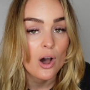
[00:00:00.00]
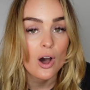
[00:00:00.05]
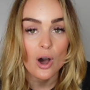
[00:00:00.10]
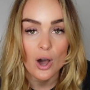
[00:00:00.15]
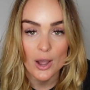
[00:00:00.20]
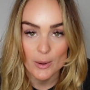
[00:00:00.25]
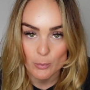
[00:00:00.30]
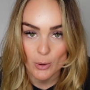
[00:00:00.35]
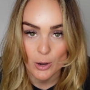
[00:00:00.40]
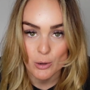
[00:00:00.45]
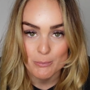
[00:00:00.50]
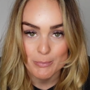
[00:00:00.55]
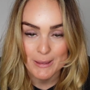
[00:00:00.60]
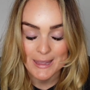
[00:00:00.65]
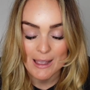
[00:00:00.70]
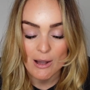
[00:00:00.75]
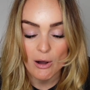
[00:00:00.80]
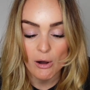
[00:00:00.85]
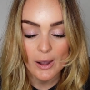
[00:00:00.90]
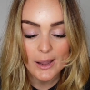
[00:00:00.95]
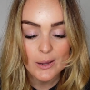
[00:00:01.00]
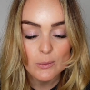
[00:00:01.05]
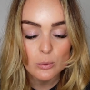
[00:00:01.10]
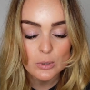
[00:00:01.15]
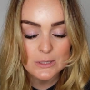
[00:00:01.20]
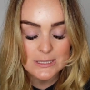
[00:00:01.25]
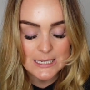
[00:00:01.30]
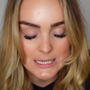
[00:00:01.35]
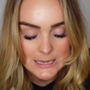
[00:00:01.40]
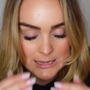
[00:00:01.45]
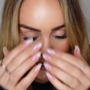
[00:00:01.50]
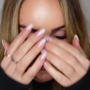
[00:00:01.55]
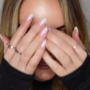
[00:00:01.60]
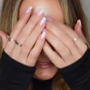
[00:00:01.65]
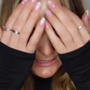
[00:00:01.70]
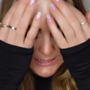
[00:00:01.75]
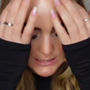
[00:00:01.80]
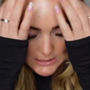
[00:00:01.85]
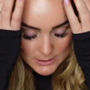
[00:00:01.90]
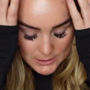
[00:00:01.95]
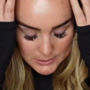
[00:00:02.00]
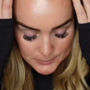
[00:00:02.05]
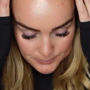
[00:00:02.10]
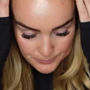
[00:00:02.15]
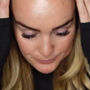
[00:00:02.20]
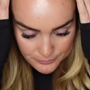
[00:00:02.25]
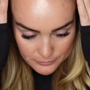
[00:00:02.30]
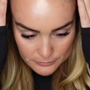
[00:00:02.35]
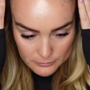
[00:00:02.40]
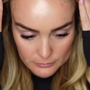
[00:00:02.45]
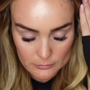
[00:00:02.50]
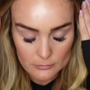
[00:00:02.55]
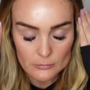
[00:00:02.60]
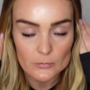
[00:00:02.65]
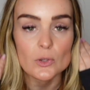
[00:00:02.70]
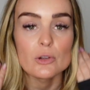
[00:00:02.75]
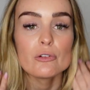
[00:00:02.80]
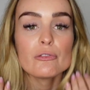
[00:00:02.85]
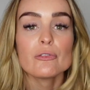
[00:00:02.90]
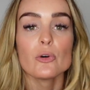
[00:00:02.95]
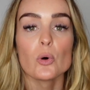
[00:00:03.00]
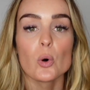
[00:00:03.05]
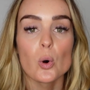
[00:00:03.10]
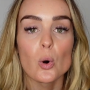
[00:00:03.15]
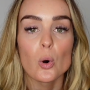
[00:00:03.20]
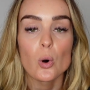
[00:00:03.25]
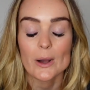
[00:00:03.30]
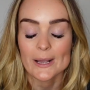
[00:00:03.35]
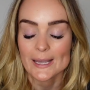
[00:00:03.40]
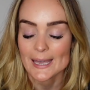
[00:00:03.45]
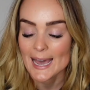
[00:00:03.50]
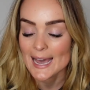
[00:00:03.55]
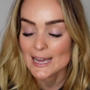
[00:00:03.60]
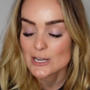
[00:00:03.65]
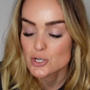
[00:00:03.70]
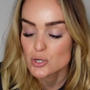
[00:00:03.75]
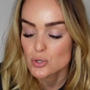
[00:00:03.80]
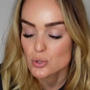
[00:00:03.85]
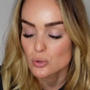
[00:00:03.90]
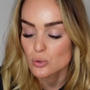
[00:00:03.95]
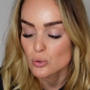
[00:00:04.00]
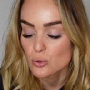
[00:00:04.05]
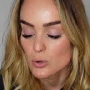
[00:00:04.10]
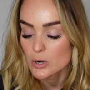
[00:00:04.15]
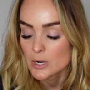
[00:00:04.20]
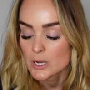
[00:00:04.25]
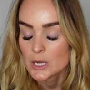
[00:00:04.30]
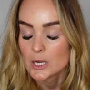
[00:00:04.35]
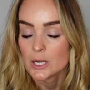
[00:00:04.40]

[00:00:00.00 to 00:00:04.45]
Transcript: I won't be. I wanted this for casual